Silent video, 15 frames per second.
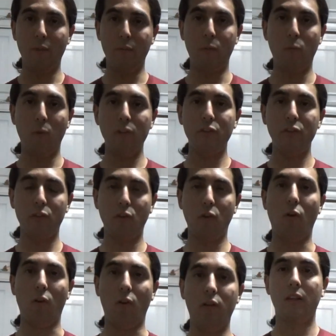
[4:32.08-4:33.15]
me, what is your
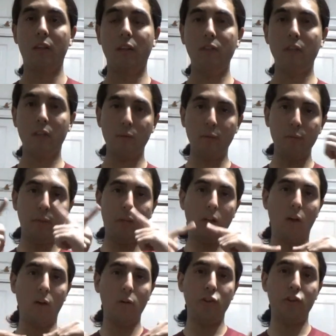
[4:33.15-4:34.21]
goal? Leave a comment
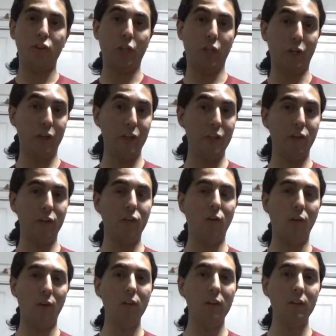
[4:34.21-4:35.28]
below sharing your
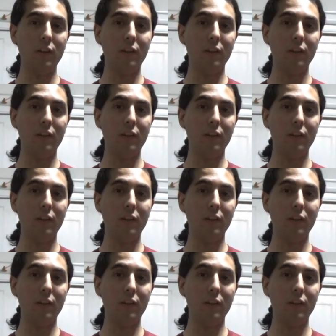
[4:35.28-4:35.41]
goal.